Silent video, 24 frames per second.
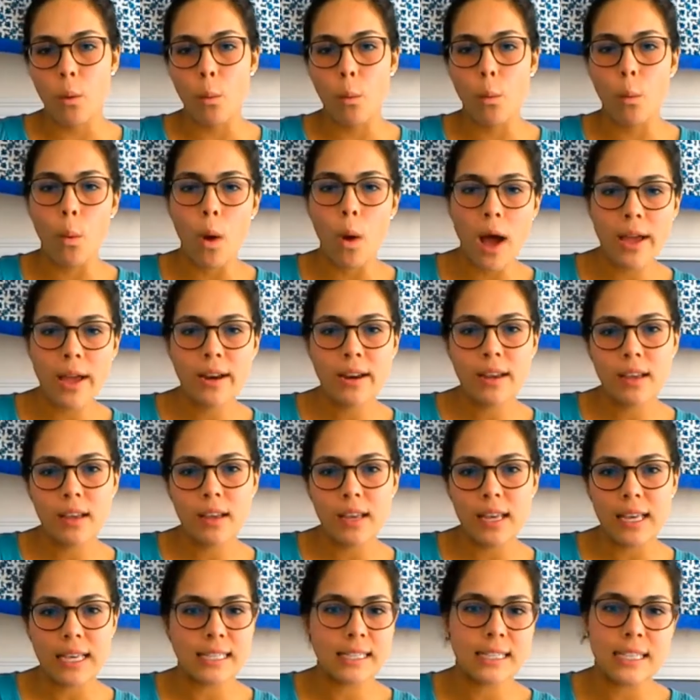What
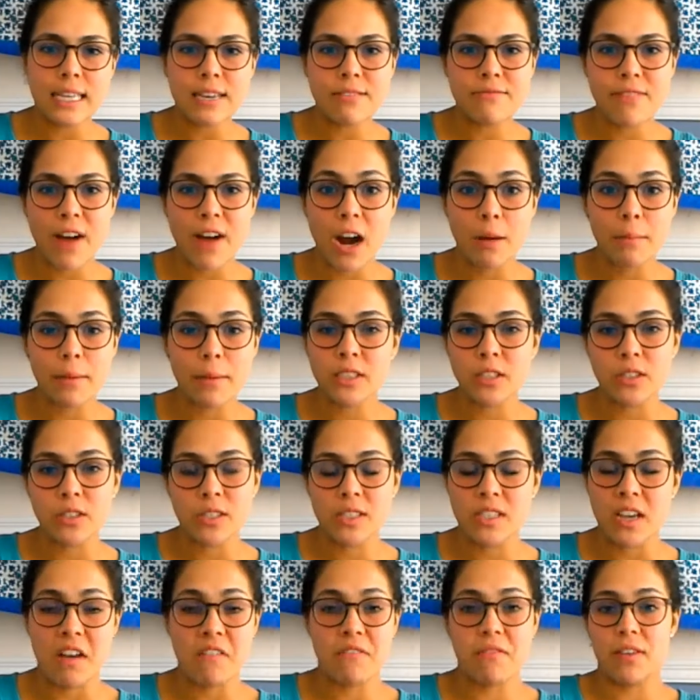is the environmental
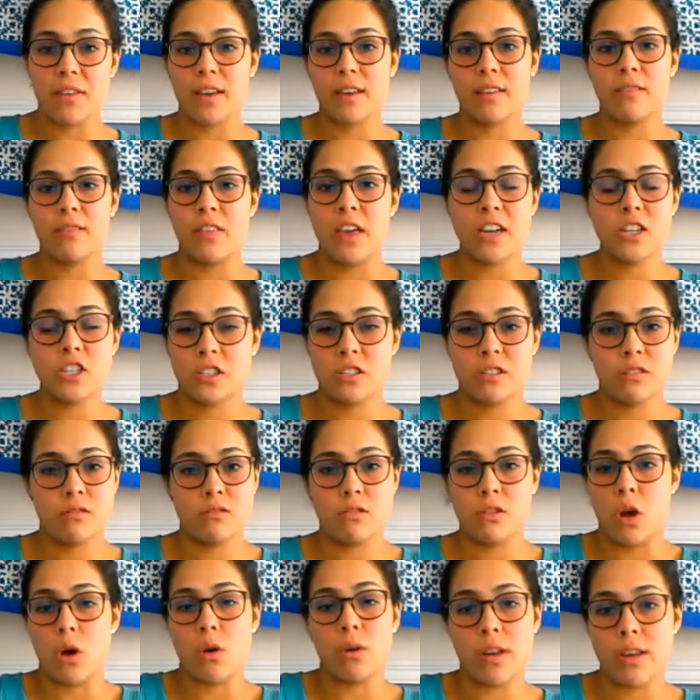stuff? Like, they just
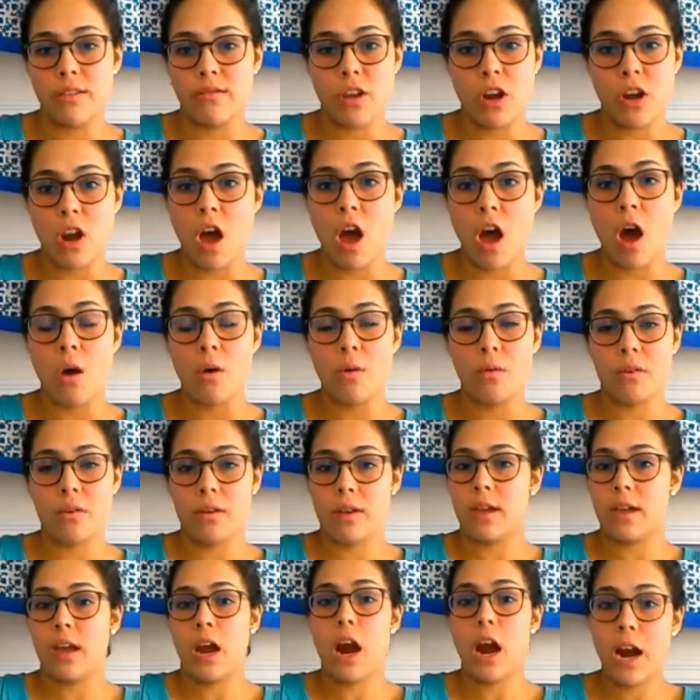don't even know. They're
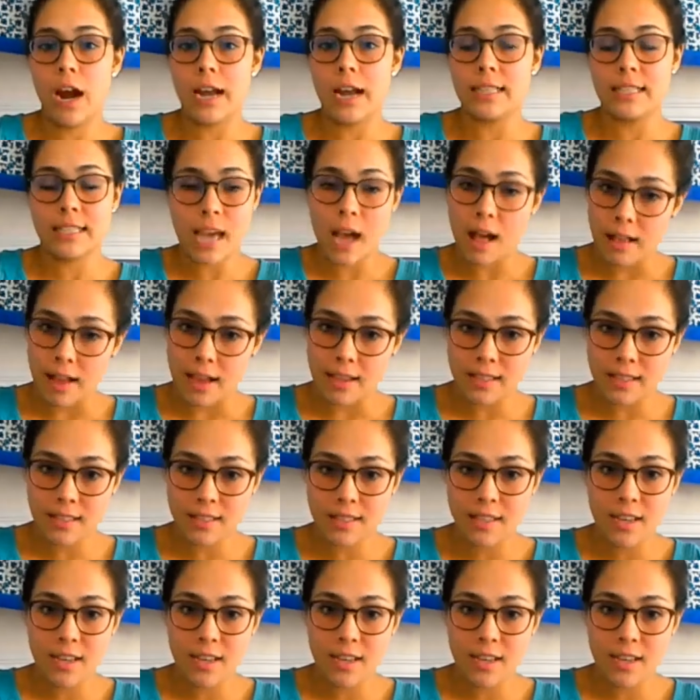like, all right, tell us.